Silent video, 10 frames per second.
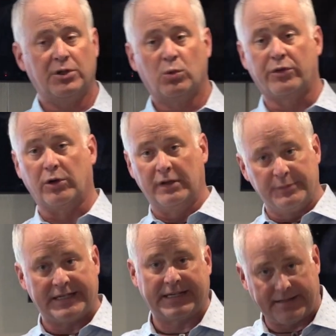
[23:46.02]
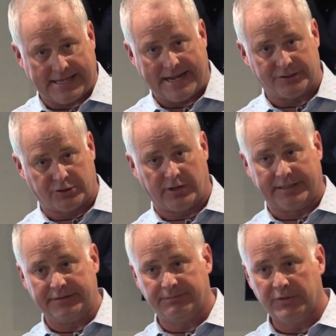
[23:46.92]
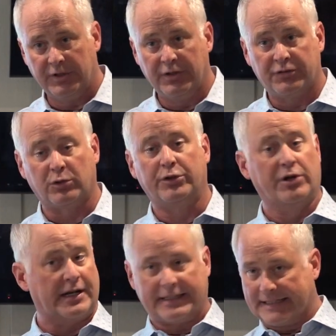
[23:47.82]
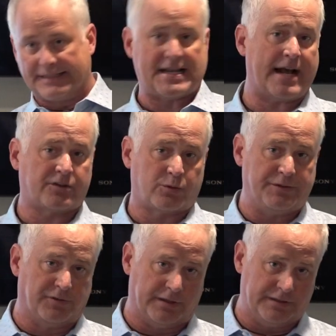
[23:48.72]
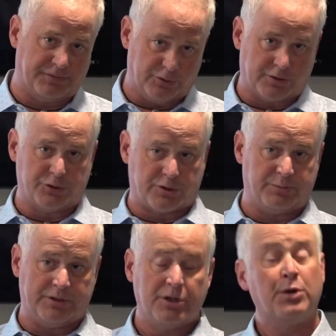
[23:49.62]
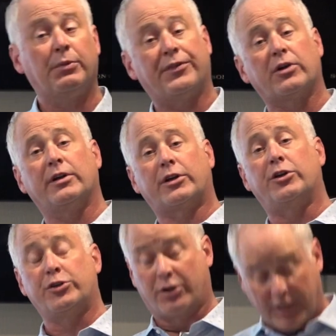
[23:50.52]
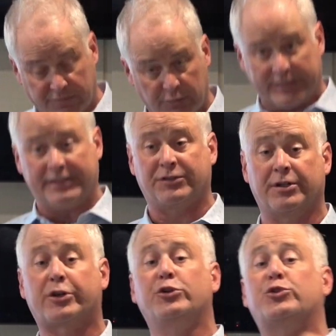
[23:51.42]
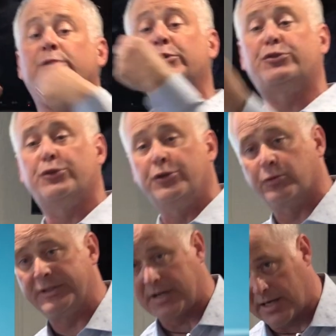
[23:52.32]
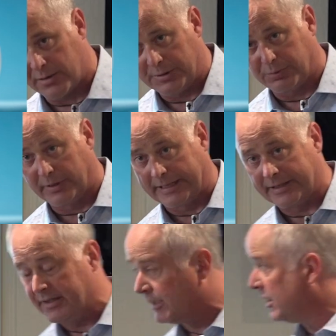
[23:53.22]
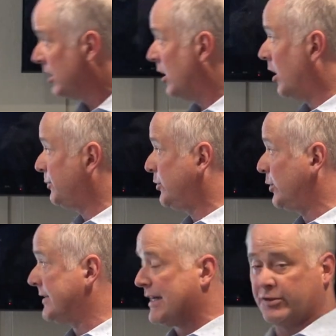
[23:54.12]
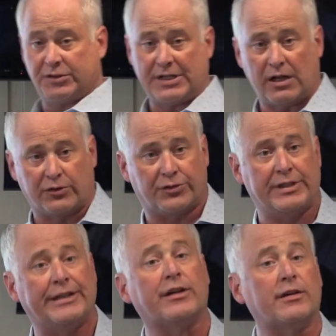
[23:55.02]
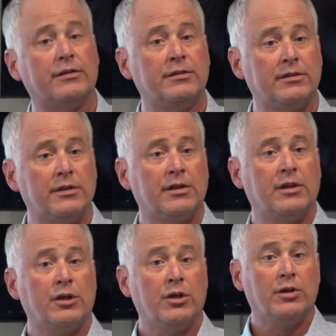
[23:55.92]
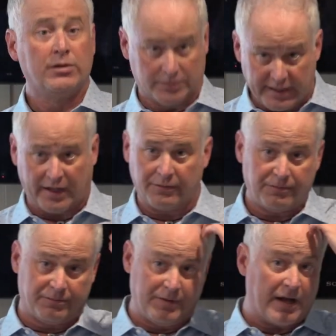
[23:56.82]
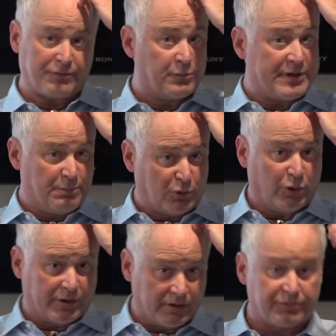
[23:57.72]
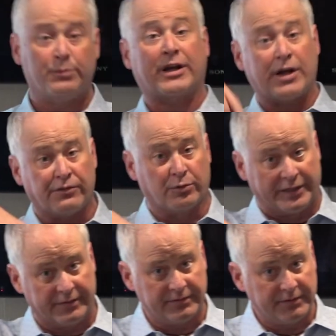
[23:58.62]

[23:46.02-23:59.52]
Well, they're eliminating the cash credit, so you're not getting a tax refund if you contribute, but the government is going to contribute to your retirement plan up to $1,000 a year. Yeah, not from the employer, from the government.